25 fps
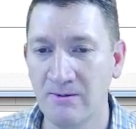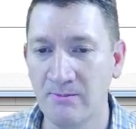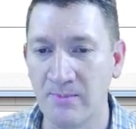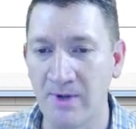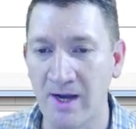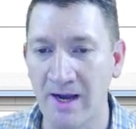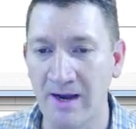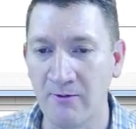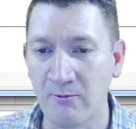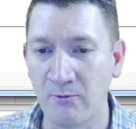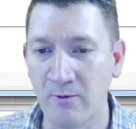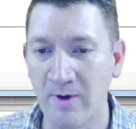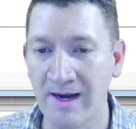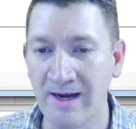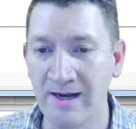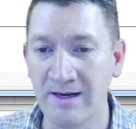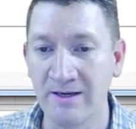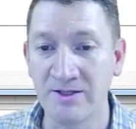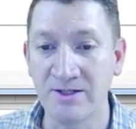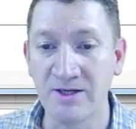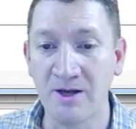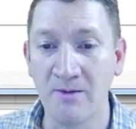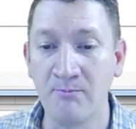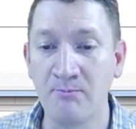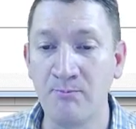by
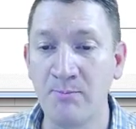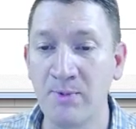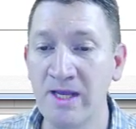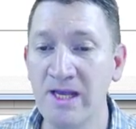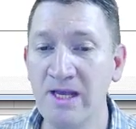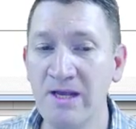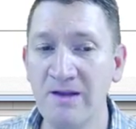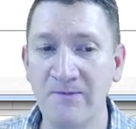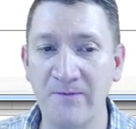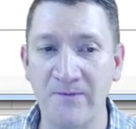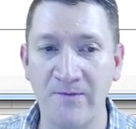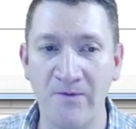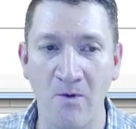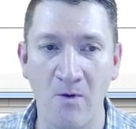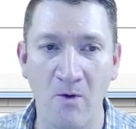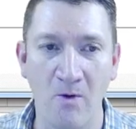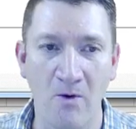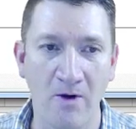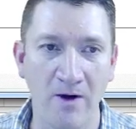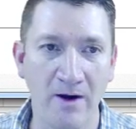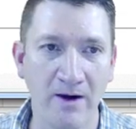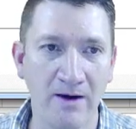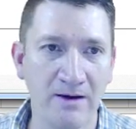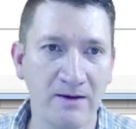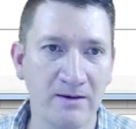range
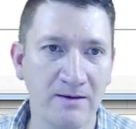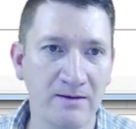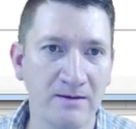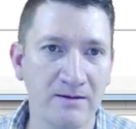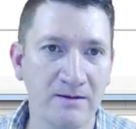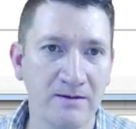B4.